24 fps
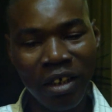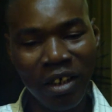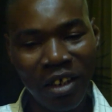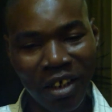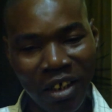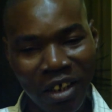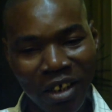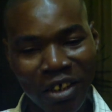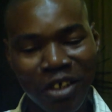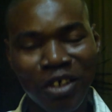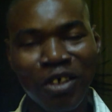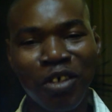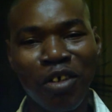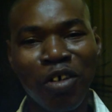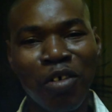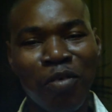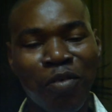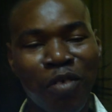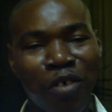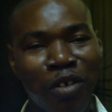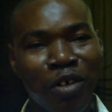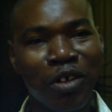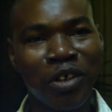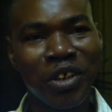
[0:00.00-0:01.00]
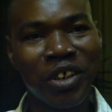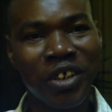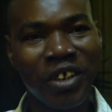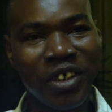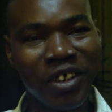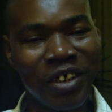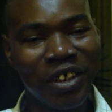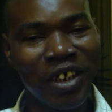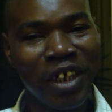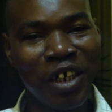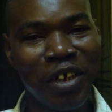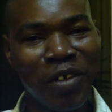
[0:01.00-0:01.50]
Yes, of
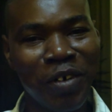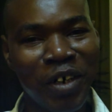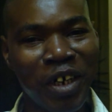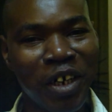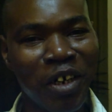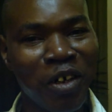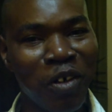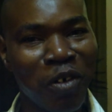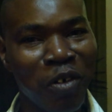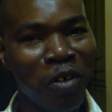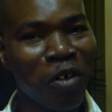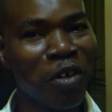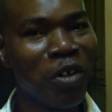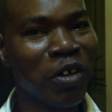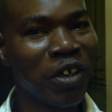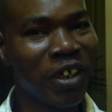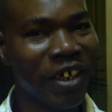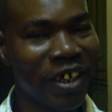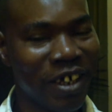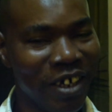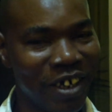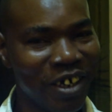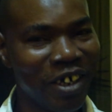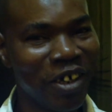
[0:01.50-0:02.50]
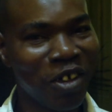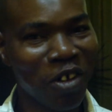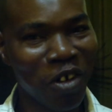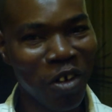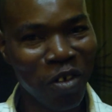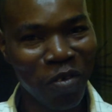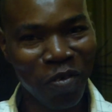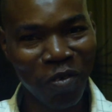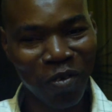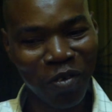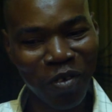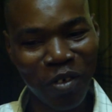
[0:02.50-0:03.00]
course, they were all
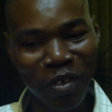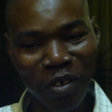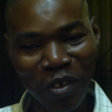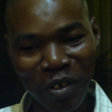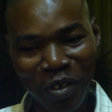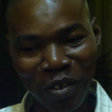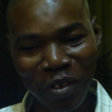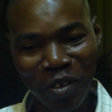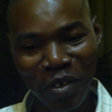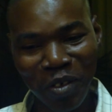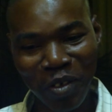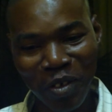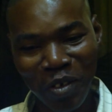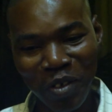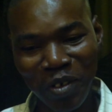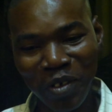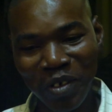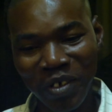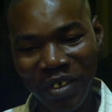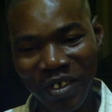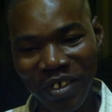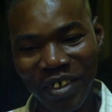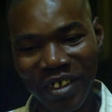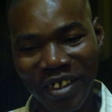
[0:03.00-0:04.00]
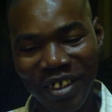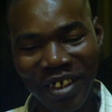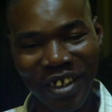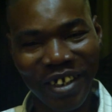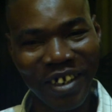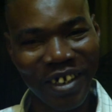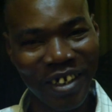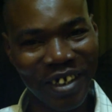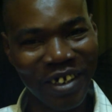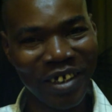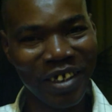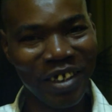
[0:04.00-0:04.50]
keen of
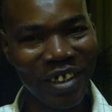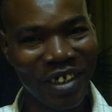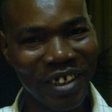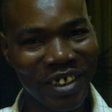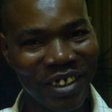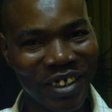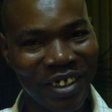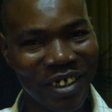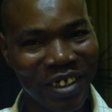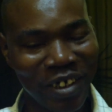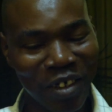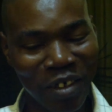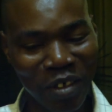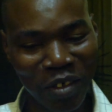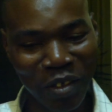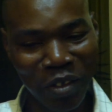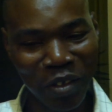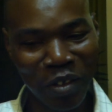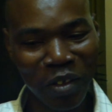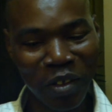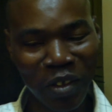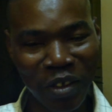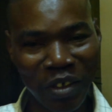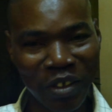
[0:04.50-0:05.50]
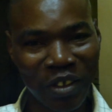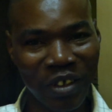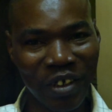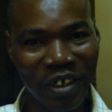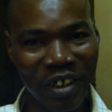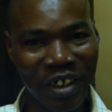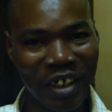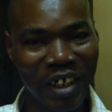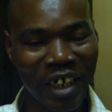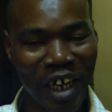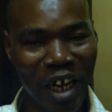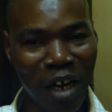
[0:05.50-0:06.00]
taking this
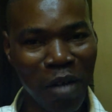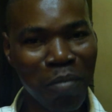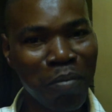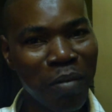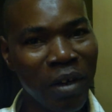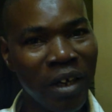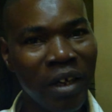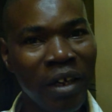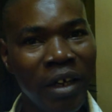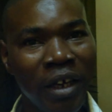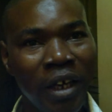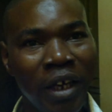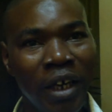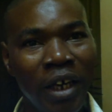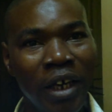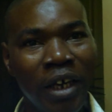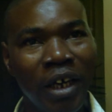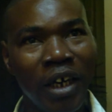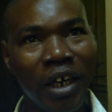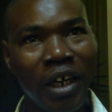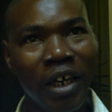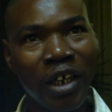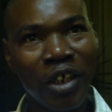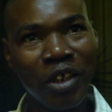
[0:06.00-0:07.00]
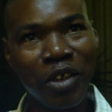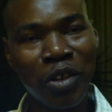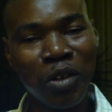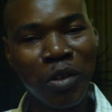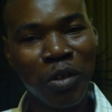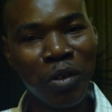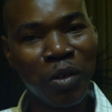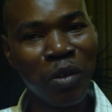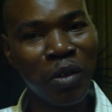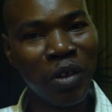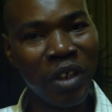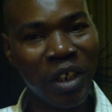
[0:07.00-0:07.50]
training up.
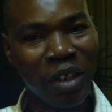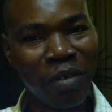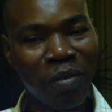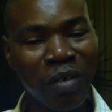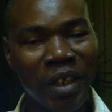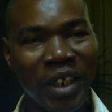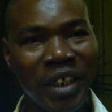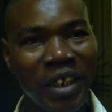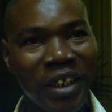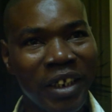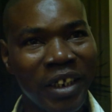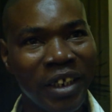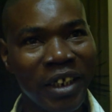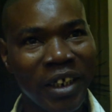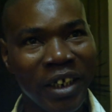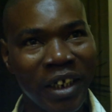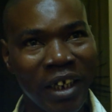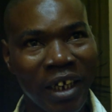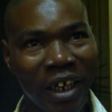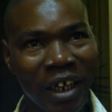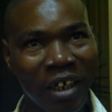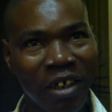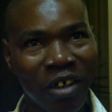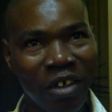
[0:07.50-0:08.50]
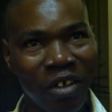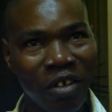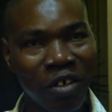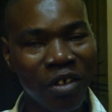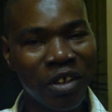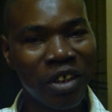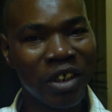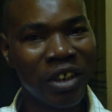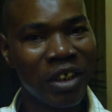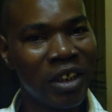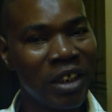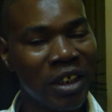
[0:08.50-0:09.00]
As you even can
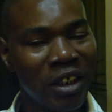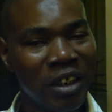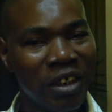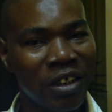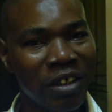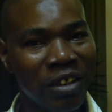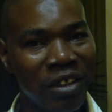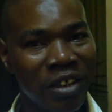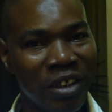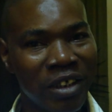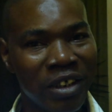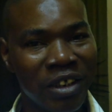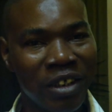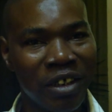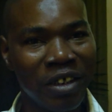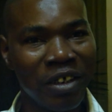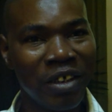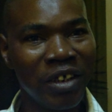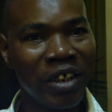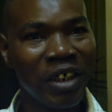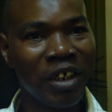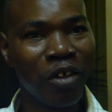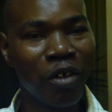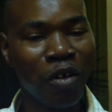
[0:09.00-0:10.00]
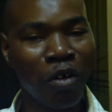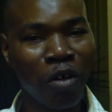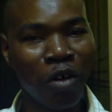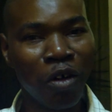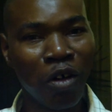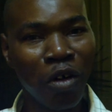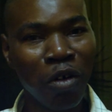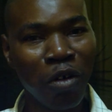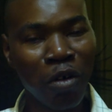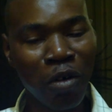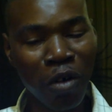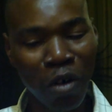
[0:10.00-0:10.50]
note, during this training,
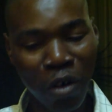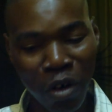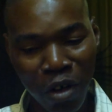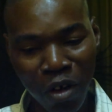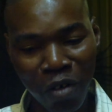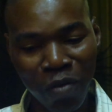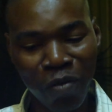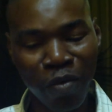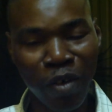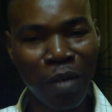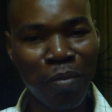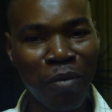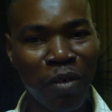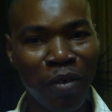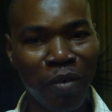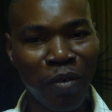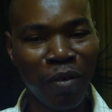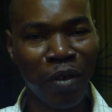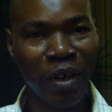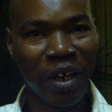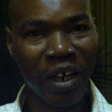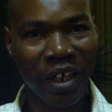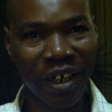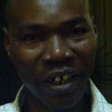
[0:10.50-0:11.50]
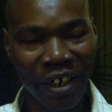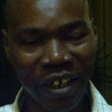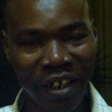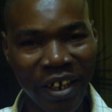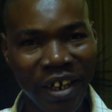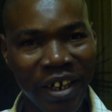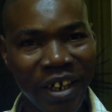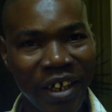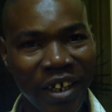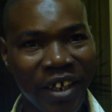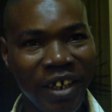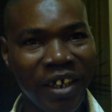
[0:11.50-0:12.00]
all of them were
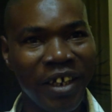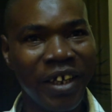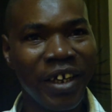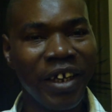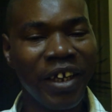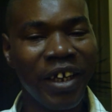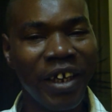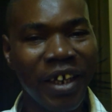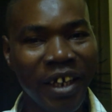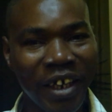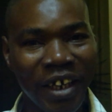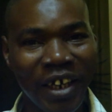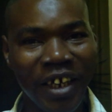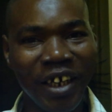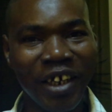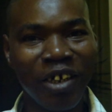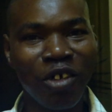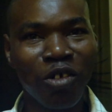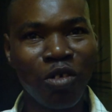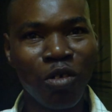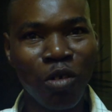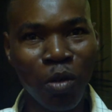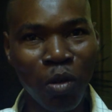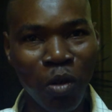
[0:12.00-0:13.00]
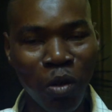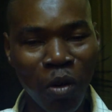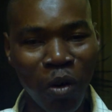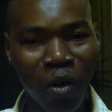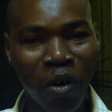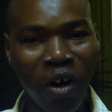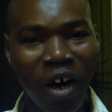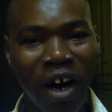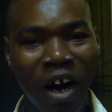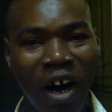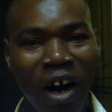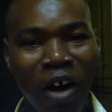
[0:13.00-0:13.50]
really keen to
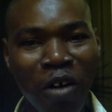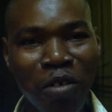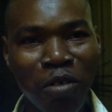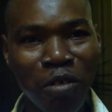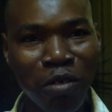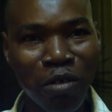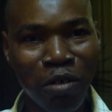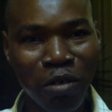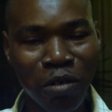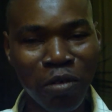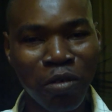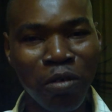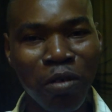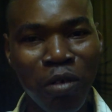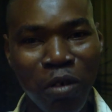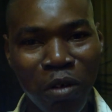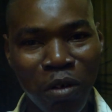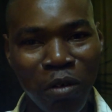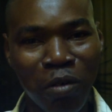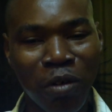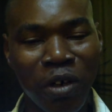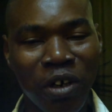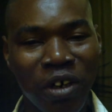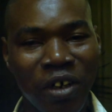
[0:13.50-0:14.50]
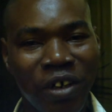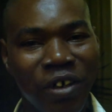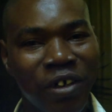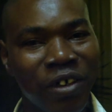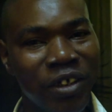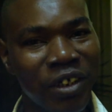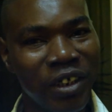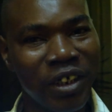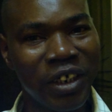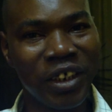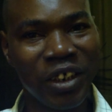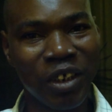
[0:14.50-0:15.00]
know how to work
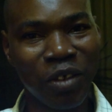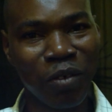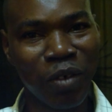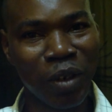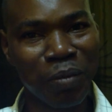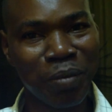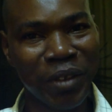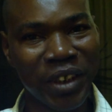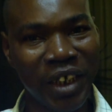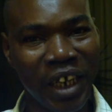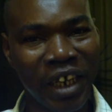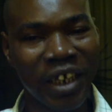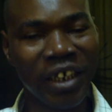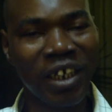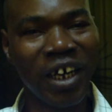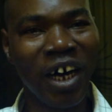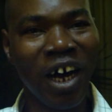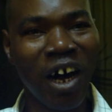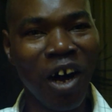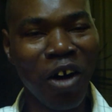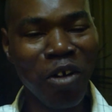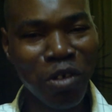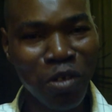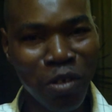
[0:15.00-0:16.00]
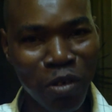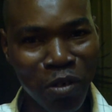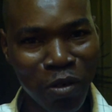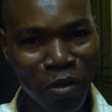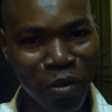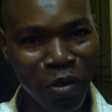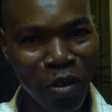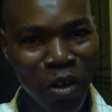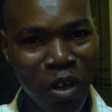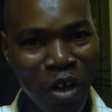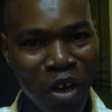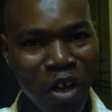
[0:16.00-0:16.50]
on this website, how
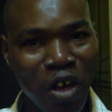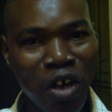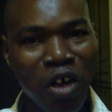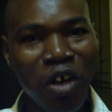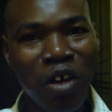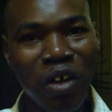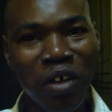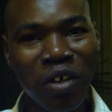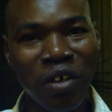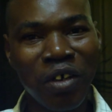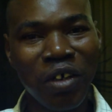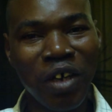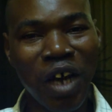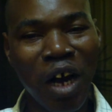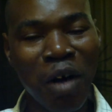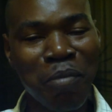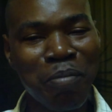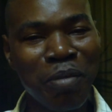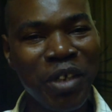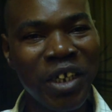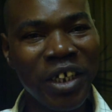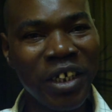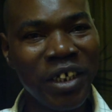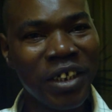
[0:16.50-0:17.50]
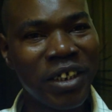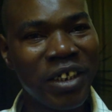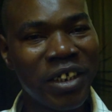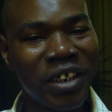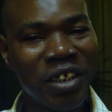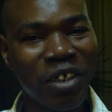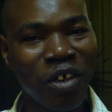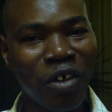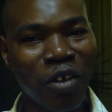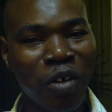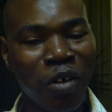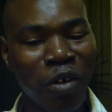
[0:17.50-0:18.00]
to
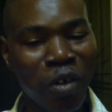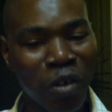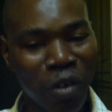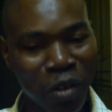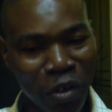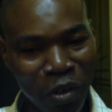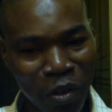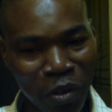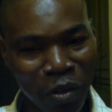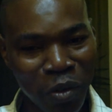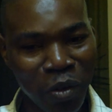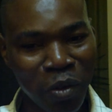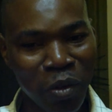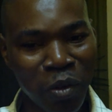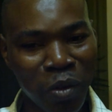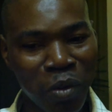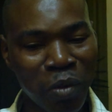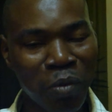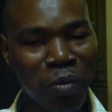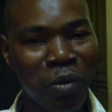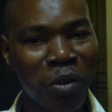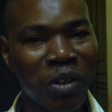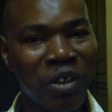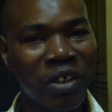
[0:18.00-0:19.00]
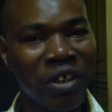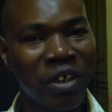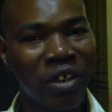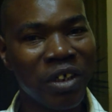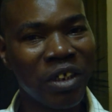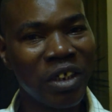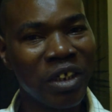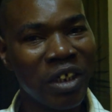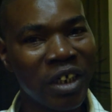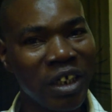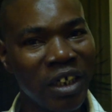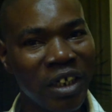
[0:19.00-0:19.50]
update or to put
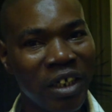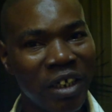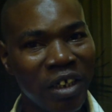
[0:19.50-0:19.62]
on